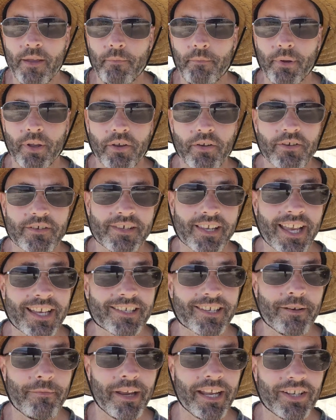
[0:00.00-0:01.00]
Because
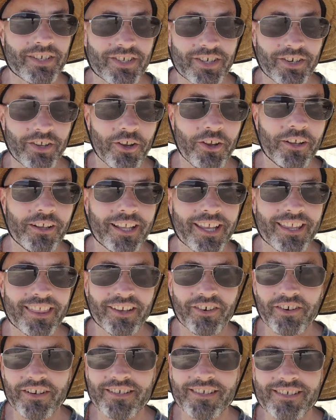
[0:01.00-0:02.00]
as I mentioned earlier,
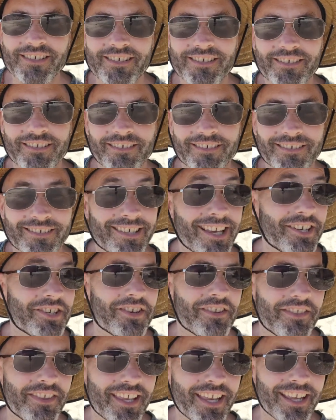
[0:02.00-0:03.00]
there is such
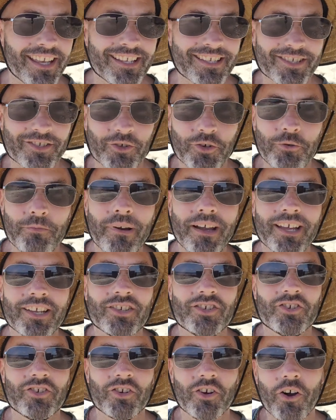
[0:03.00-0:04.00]
a thing as too
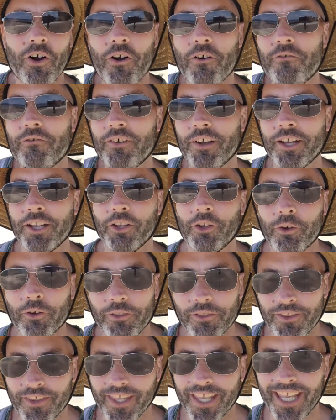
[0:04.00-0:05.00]
much of a
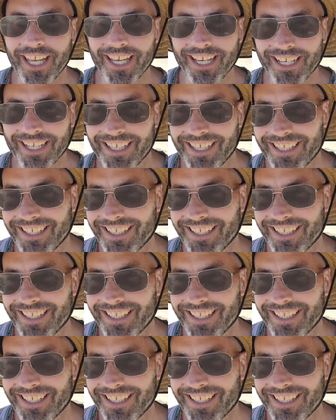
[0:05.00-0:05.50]
good thing.